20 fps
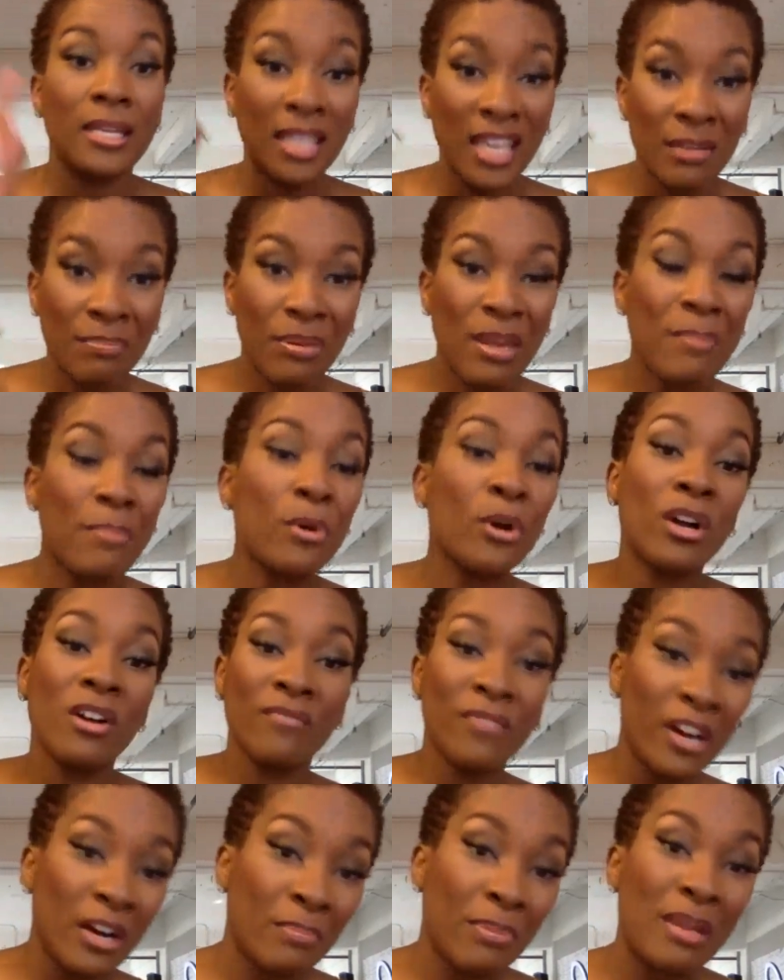Get people,
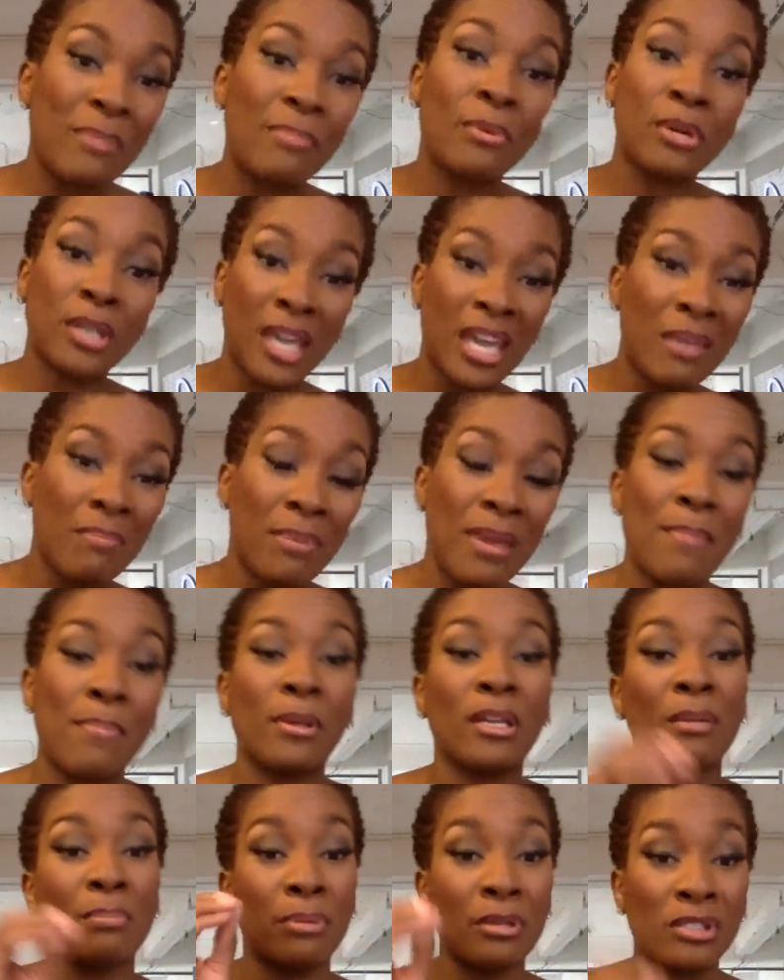convert people, keep
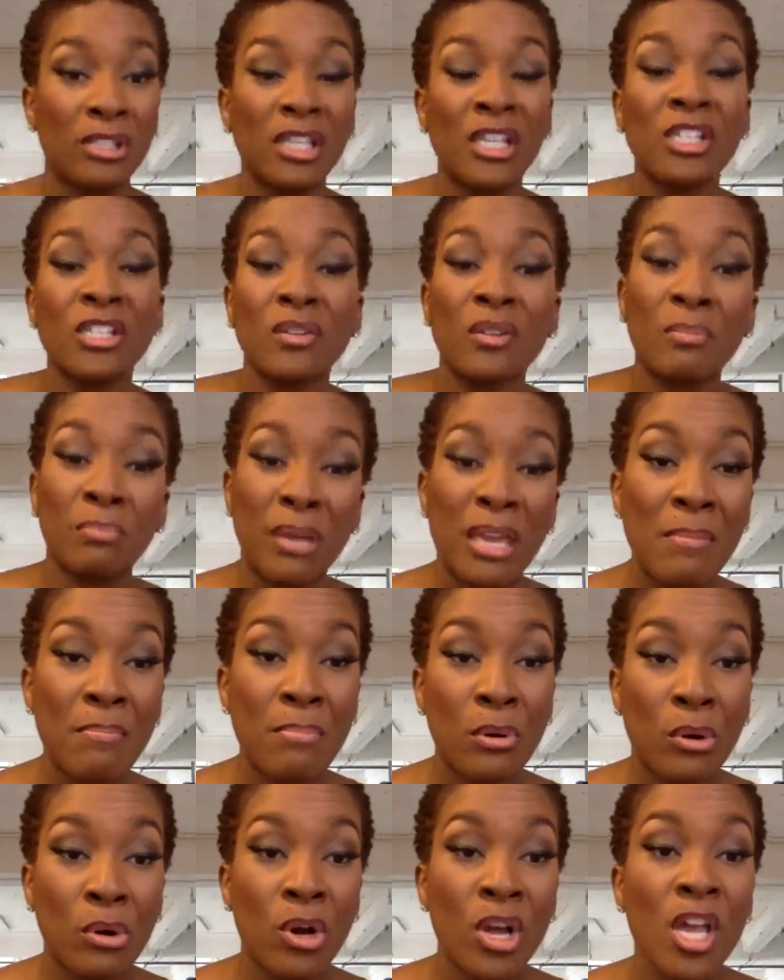people. A percentage of the
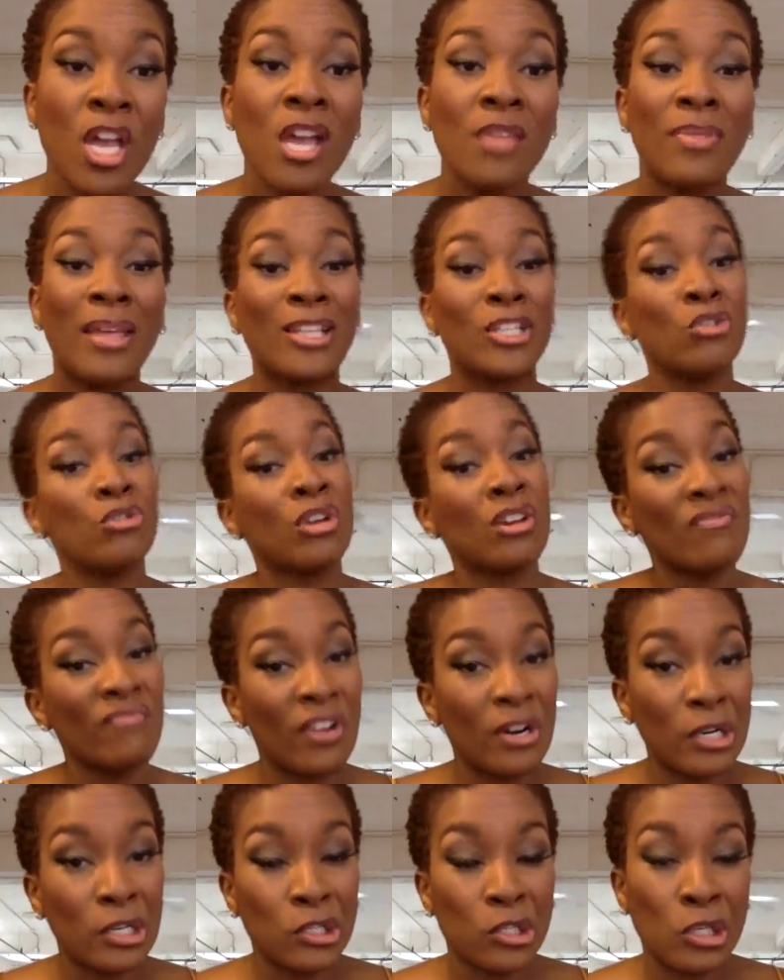people that you
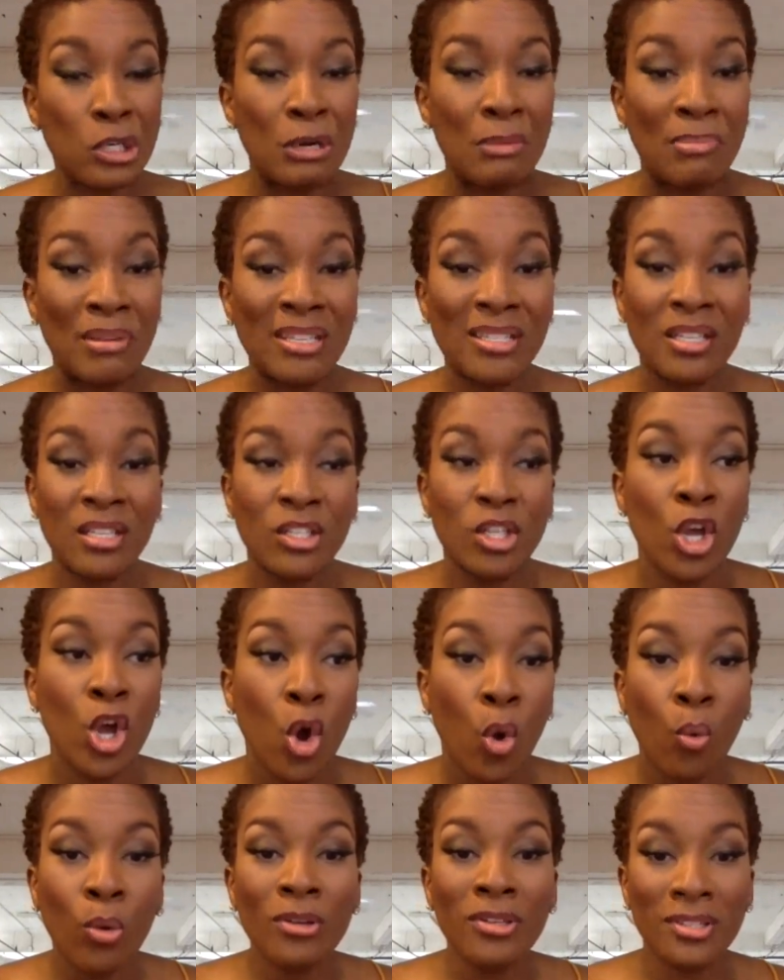convert into your business
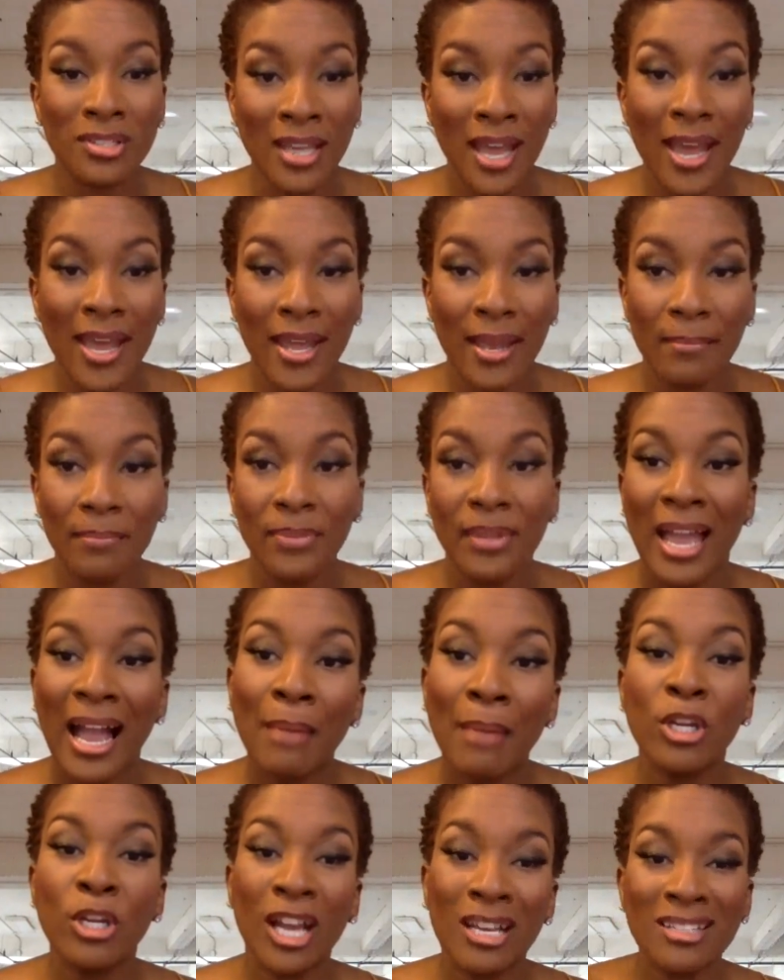will stay. How
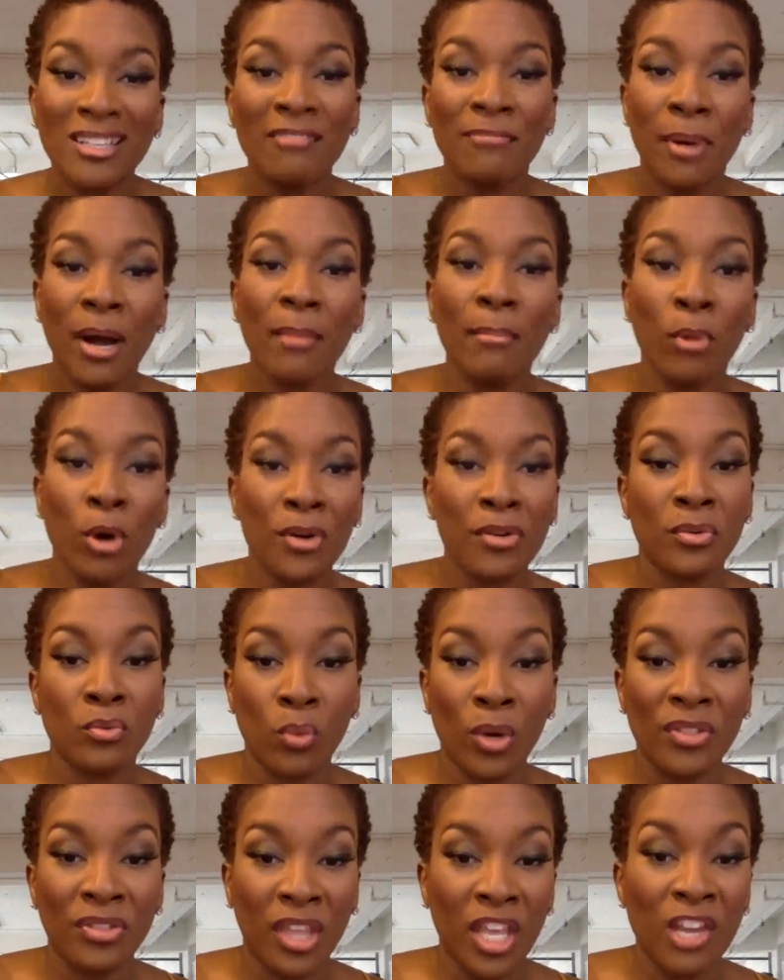many of you guys have bought more than
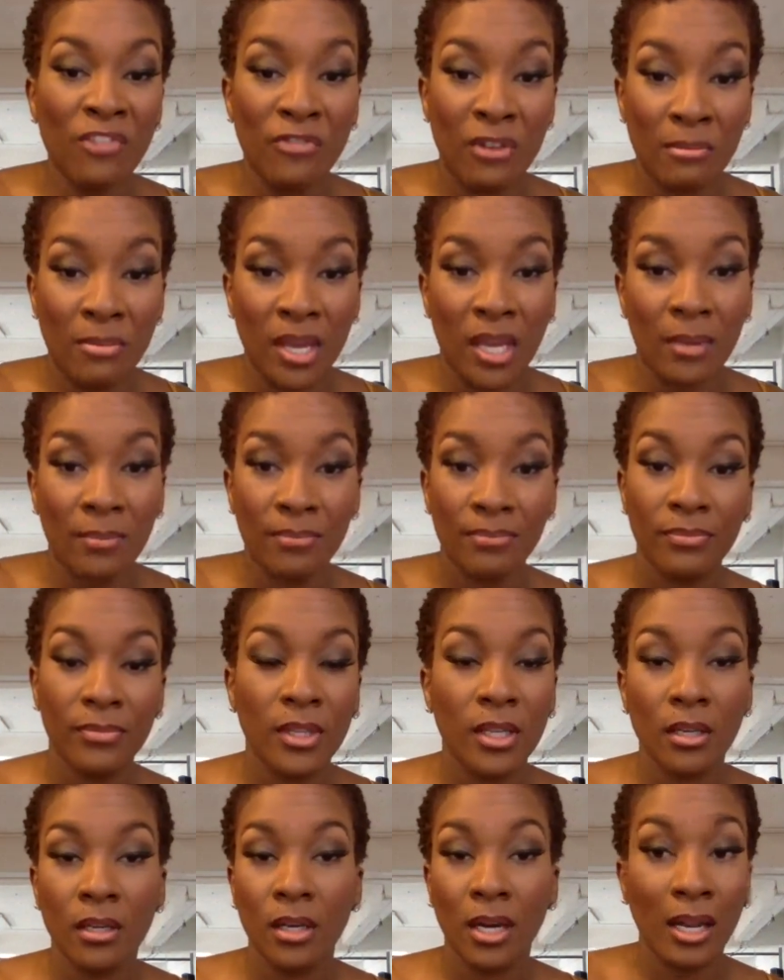one thing from me?
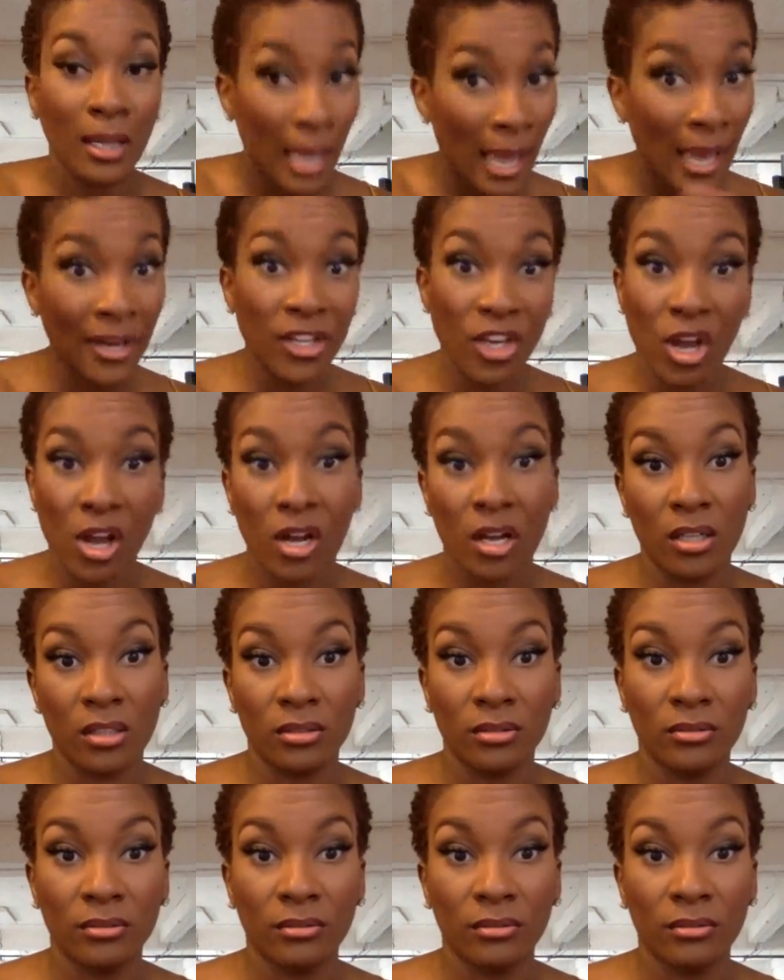A lot of y'all.